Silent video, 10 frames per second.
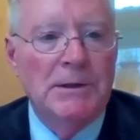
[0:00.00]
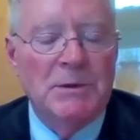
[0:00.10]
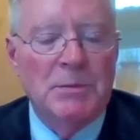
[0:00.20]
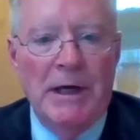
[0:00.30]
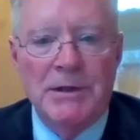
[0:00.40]
This
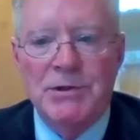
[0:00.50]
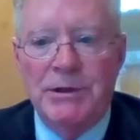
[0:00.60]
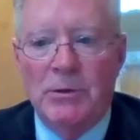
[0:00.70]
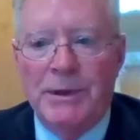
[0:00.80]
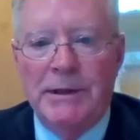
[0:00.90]
past
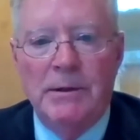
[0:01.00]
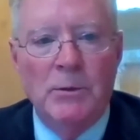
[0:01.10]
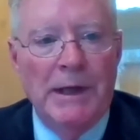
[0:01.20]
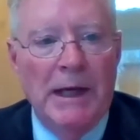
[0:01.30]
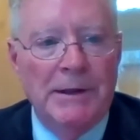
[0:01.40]
year,
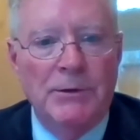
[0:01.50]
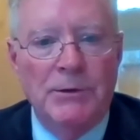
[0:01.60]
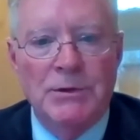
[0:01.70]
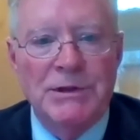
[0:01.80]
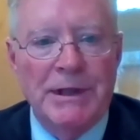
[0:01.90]
we had to
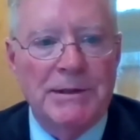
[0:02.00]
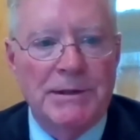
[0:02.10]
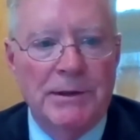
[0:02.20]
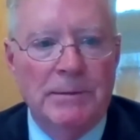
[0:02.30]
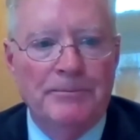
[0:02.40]
do 6
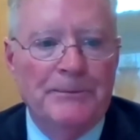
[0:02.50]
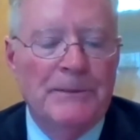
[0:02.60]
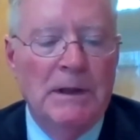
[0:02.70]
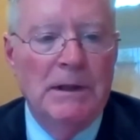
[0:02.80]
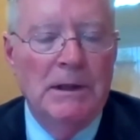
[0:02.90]
of them.
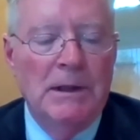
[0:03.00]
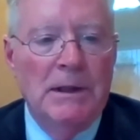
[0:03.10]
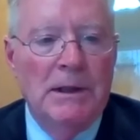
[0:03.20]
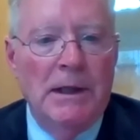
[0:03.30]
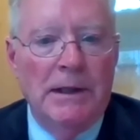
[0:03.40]

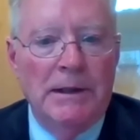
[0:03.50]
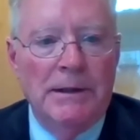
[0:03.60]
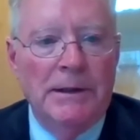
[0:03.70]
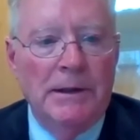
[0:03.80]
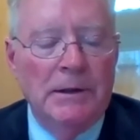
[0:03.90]

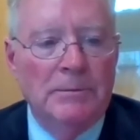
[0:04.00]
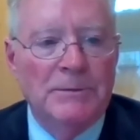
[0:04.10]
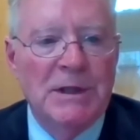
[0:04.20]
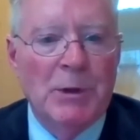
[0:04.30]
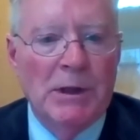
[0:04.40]

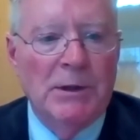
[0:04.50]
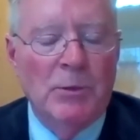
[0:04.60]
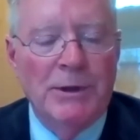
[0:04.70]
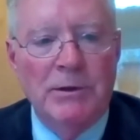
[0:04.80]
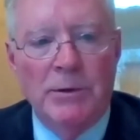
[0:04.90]
And typically
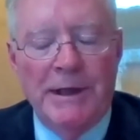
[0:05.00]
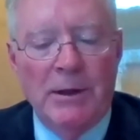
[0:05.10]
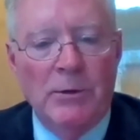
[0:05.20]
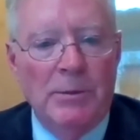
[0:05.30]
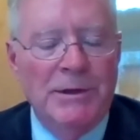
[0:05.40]
we do
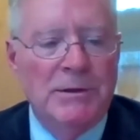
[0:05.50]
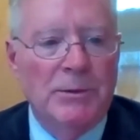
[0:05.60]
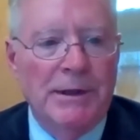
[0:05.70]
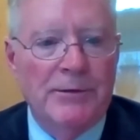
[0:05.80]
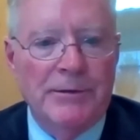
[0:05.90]
anywhere
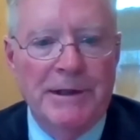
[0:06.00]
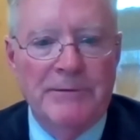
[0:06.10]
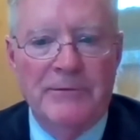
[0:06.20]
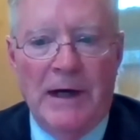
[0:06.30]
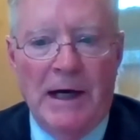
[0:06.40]
between 3
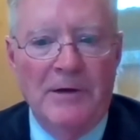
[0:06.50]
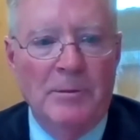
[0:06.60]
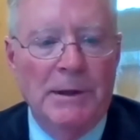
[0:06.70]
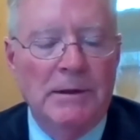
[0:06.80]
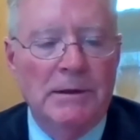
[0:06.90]
and 5,
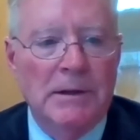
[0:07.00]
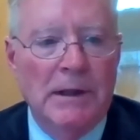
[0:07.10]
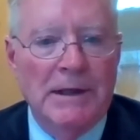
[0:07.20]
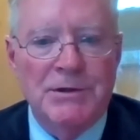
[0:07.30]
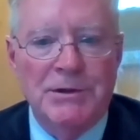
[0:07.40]
but
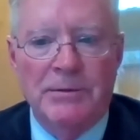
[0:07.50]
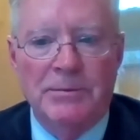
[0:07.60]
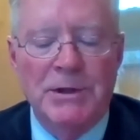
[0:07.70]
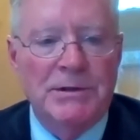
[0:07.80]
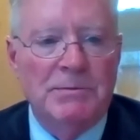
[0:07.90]
last year,
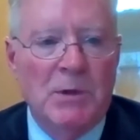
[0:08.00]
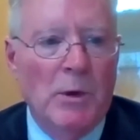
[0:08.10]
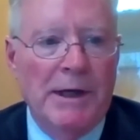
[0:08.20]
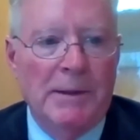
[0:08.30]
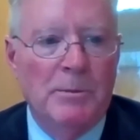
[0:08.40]
just the
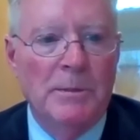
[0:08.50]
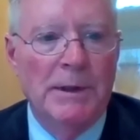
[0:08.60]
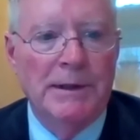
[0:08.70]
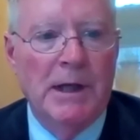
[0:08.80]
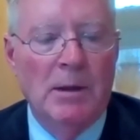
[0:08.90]
way
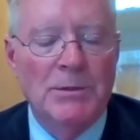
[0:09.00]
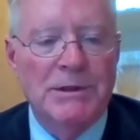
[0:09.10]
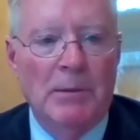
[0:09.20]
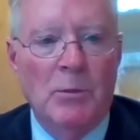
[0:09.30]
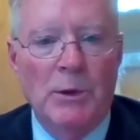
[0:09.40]
it comes
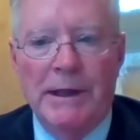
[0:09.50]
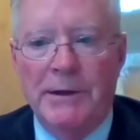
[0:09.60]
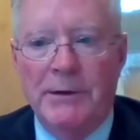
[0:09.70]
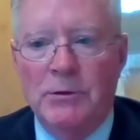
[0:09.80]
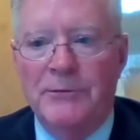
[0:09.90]
up, we had to
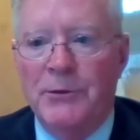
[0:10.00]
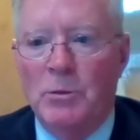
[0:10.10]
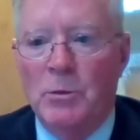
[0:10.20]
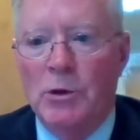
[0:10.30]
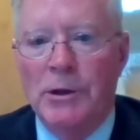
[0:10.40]
do a few
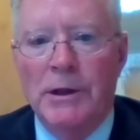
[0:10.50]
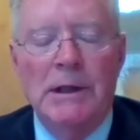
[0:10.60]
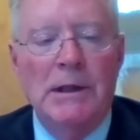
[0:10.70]
more.